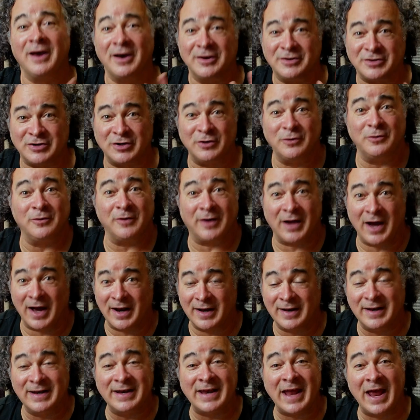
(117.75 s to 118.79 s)
to kind of
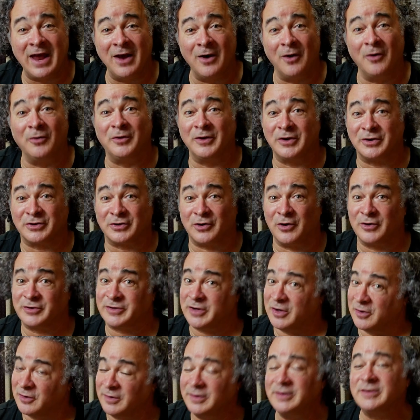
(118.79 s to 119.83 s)
nail the guitar
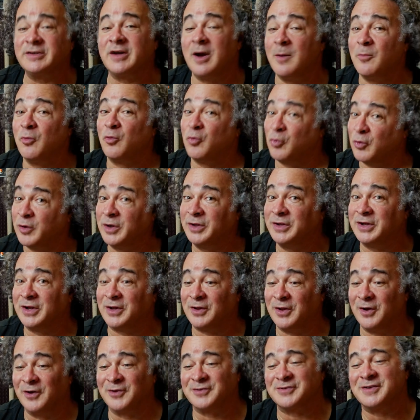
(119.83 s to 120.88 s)
sound, or at least come really
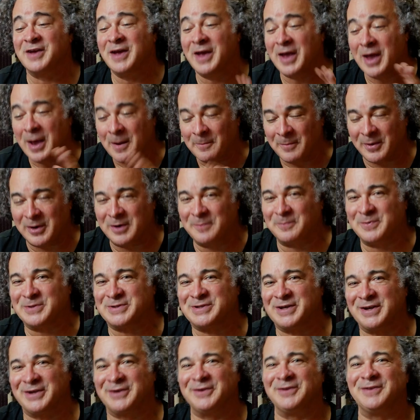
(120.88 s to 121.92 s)
close, but in
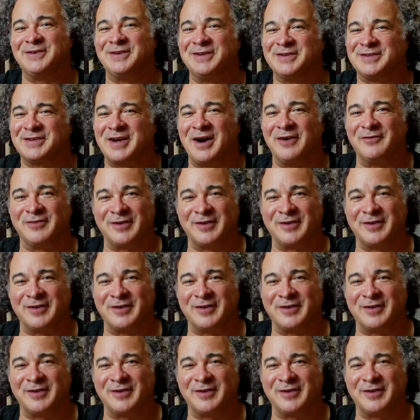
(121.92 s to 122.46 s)
particular the Discover